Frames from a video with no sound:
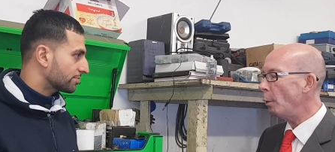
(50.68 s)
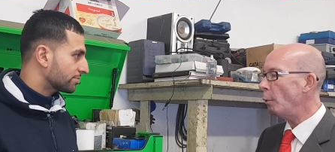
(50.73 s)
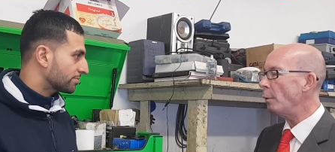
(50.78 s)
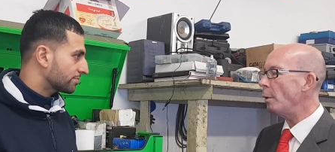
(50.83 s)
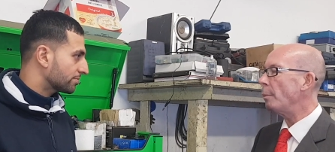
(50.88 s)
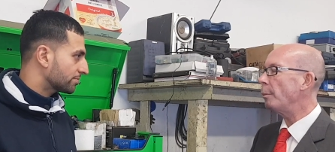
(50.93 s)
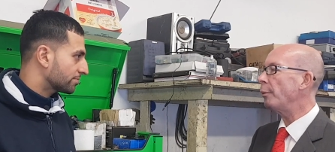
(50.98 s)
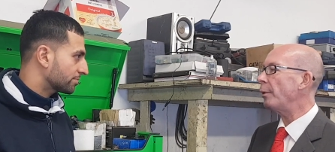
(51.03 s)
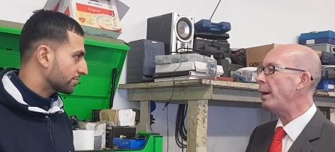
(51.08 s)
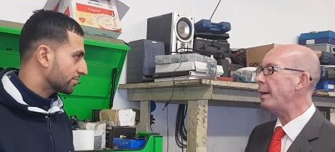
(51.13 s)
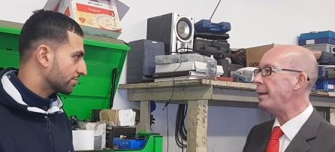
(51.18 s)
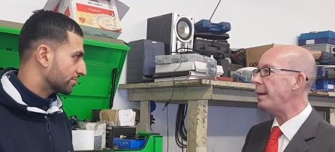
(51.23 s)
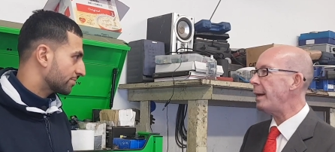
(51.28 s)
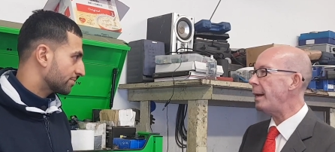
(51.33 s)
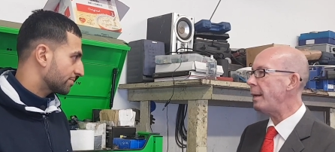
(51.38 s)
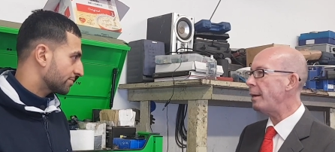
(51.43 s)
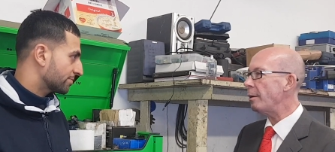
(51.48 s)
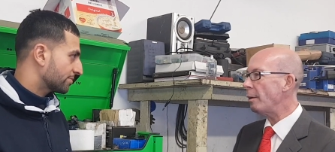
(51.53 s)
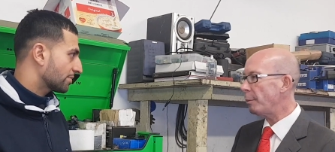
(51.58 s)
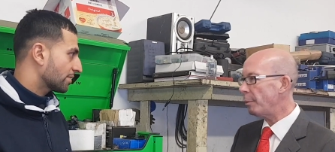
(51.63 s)
Speaker 1: born and bred
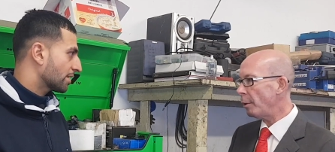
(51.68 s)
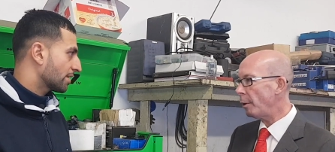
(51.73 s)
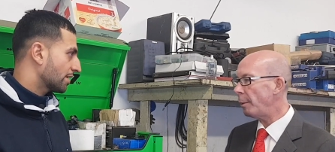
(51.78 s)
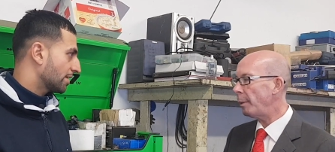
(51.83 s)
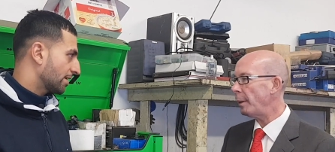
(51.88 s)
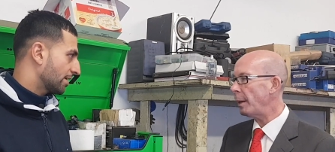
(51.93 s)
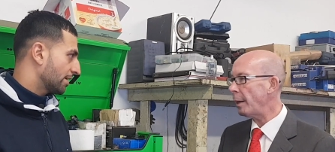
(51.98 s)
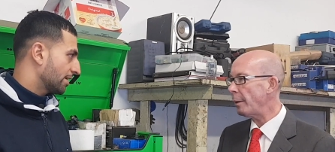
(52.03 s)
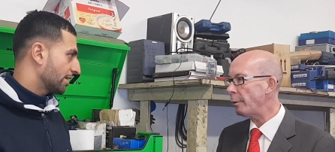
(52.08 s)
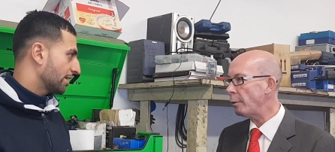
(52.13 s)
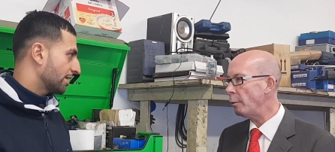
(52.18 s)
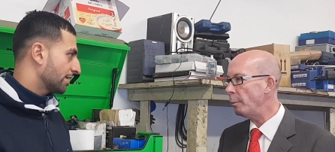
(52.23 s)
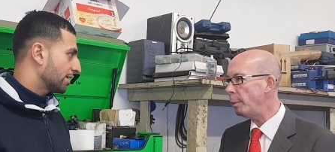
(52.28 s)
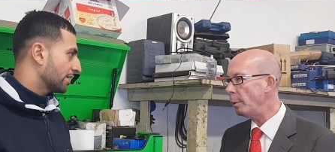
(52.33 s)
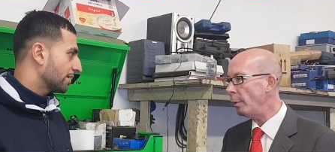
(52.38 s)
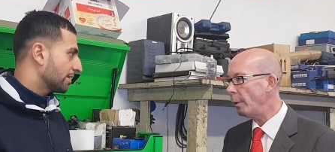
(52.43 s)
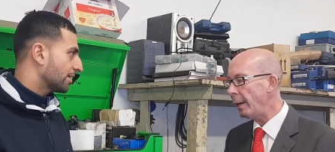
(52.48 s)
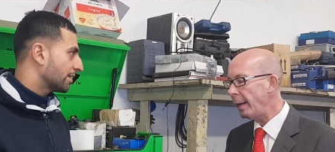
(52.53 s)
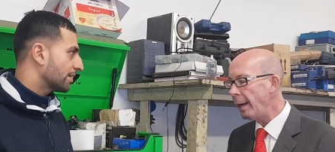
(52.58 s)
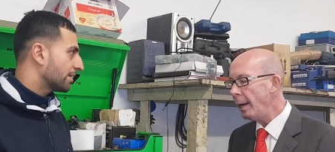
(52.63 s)
here. You're a proper local
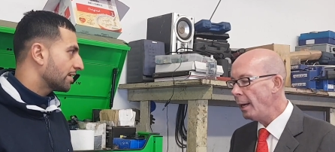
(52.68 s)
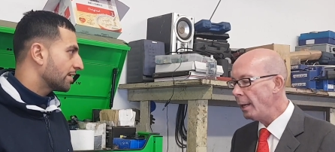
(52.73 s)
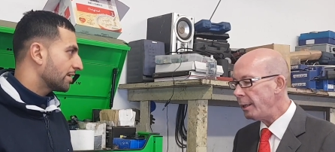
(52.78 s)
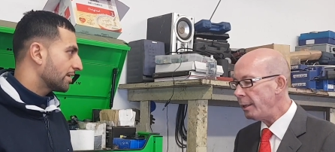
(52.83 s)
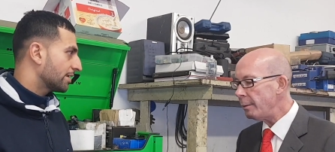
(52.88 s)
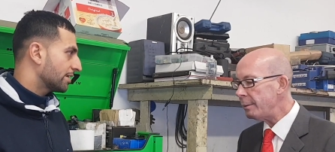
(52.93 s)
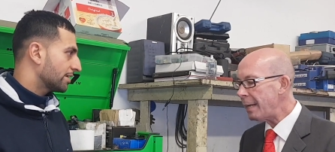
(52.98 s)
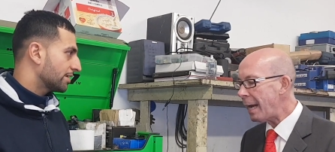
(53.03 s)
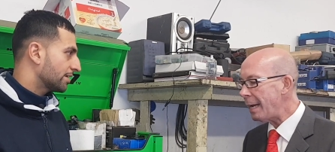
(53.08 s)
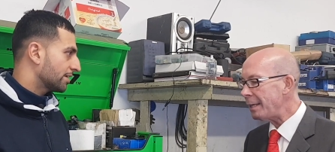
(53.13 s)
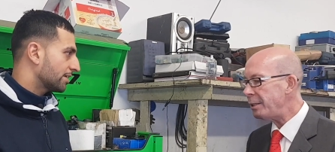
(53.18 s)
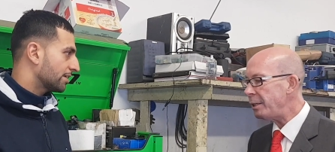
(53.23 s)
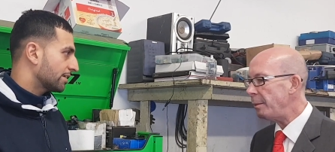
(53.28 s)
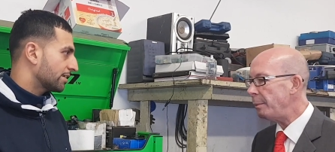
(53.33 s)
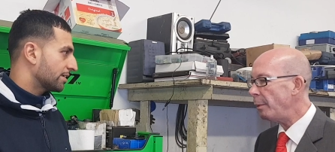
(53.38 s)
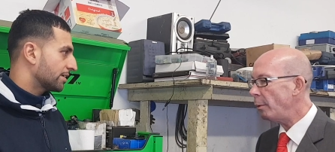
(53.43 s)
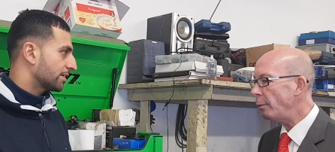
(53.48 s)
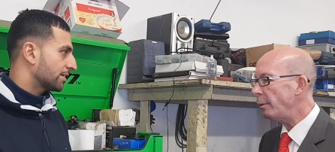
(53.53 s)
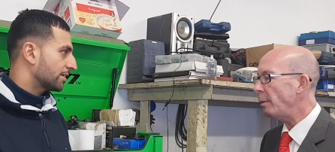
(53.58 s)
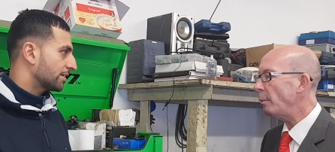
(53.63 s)
boy. You was
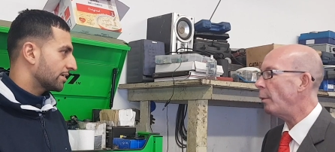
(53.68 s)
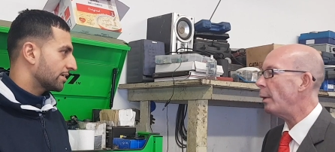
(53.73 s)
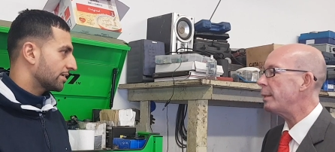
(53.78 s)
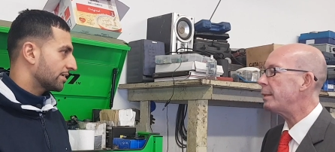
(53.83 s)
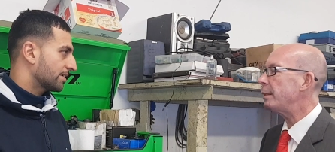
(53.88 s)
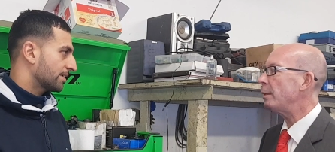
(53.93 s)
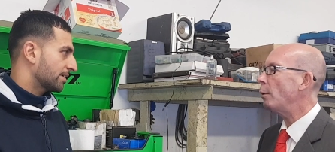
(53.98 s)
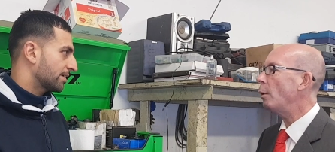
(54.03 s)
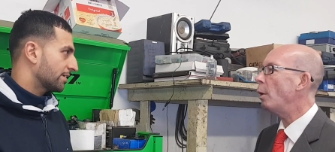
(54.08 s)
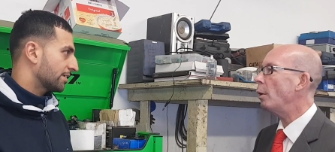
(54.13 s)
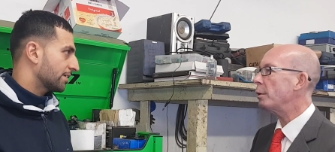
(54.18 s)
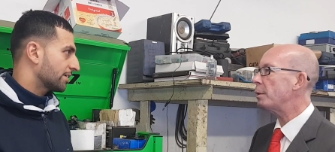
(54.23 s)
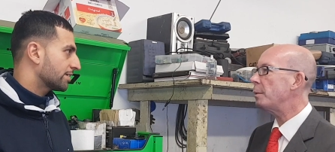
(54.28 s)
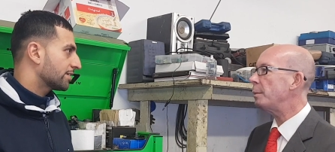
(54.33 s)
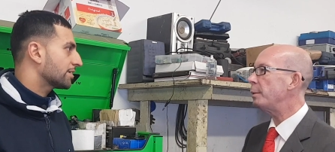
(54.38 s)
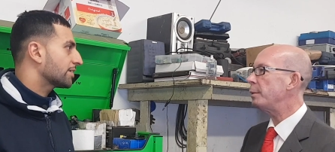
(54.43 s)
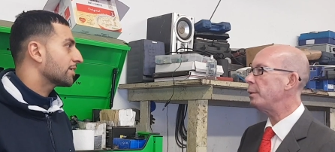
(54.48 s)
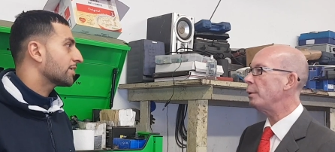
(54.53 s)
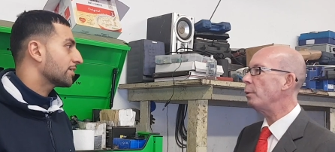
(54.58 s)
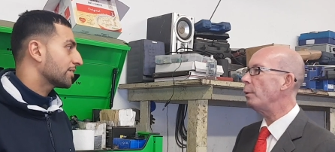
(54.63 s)
actually born in West Hill
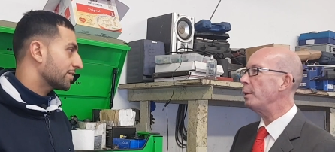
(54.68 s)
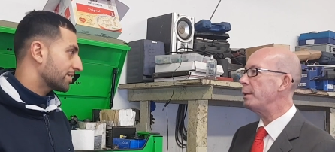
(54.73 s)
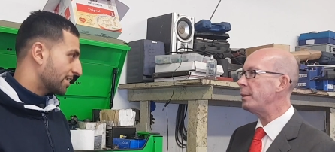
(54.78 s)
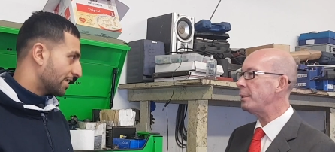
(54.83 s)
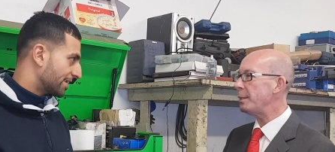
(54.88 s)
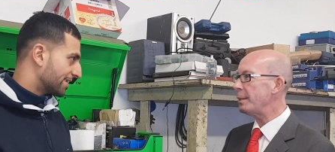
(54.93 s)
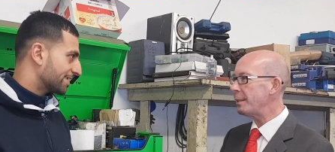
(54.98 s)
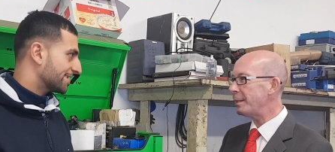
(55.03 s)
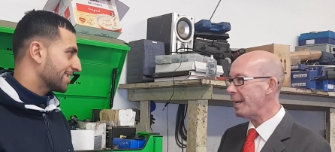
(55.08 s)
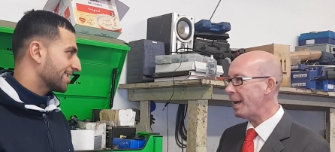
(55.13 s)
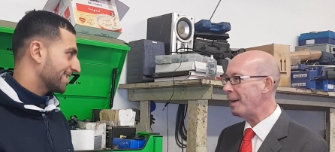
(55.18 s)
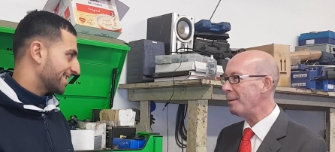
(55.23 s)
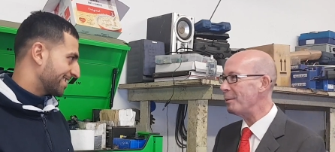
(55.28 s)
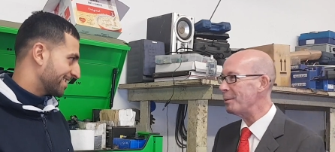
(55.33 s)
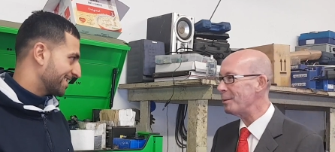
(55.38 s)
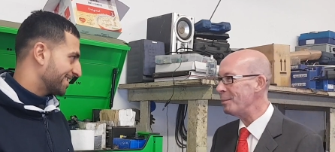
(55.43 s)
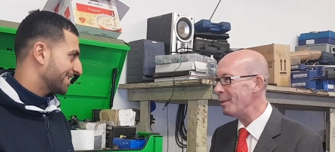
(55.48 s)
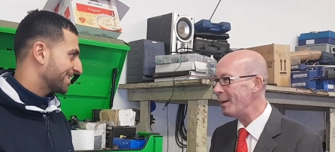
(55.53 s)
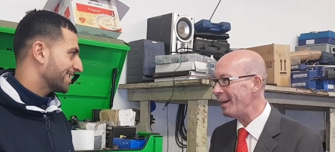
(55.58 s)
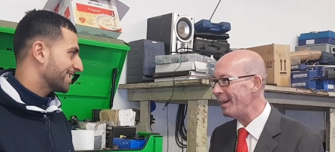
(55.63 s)
Hospital, which yep. is the
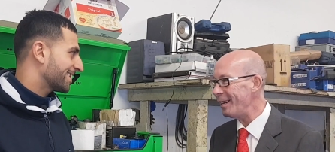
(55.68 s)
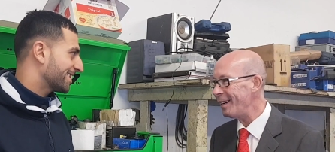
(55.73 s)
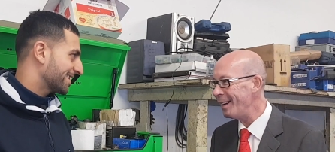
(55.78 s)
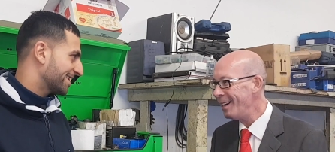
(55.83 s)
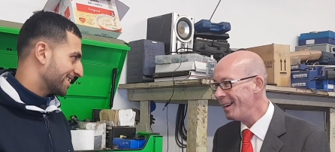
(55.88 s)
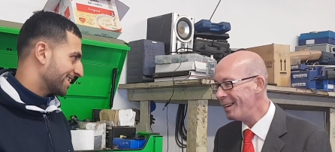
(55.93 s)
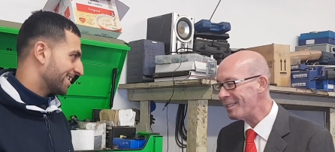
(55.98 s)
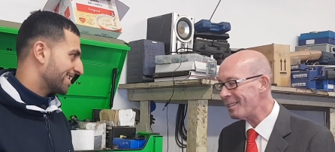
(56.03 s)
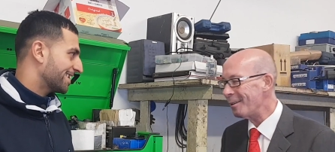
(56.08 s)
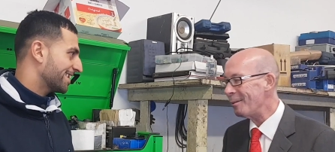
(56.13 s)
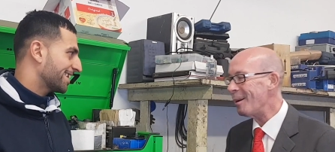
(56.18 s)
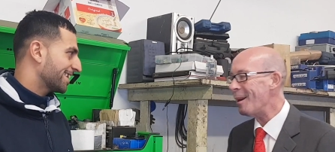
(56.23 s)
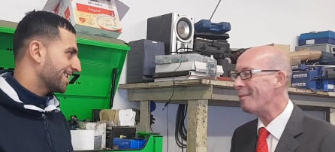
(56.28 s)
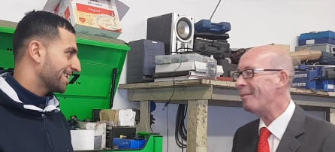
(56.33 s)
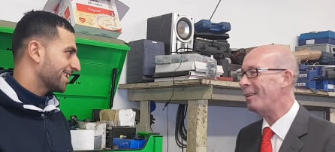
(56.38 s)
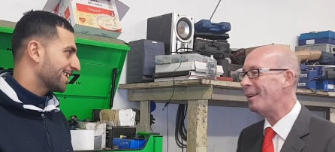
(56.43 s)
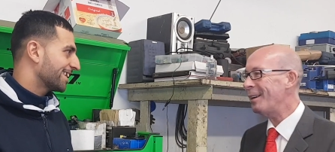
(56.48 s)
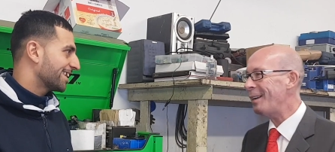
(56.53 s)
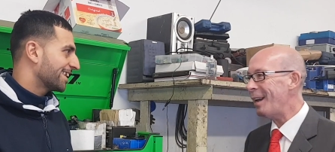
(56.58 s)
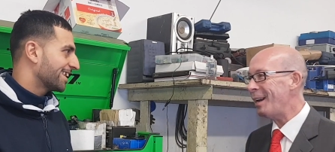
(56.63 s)
same as me. Yep. So we
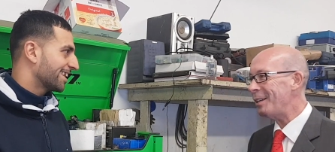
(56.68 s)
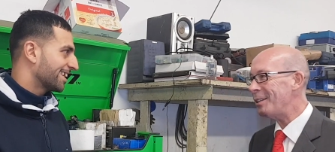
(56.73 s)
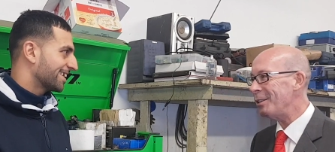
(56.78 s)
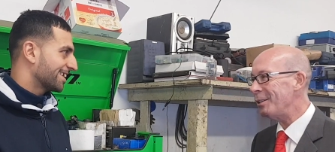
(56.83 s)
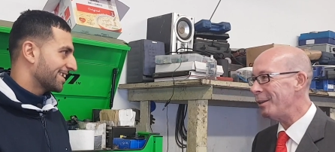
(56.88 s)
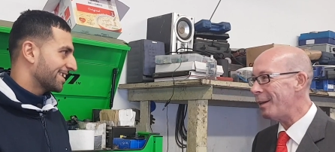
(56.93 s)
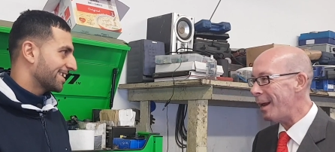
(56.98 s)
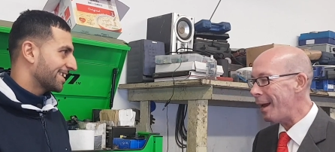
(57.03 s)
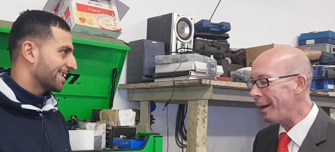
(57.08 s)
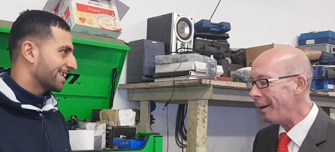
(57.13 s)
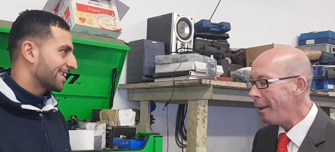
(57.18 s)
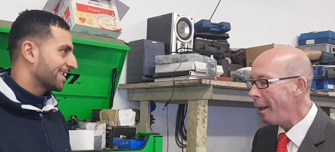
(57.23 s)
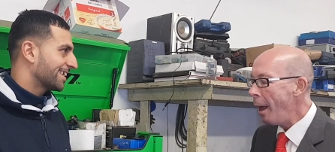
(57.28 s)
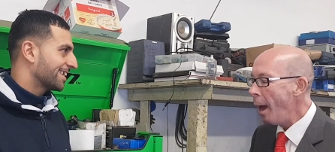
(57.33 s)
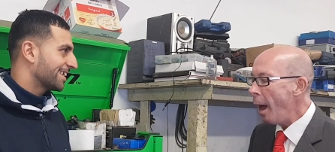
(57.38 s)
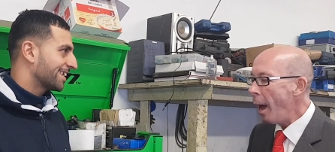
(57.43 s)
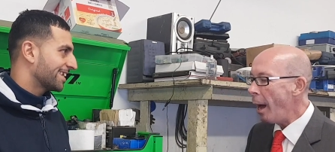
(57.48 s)
have a connection there.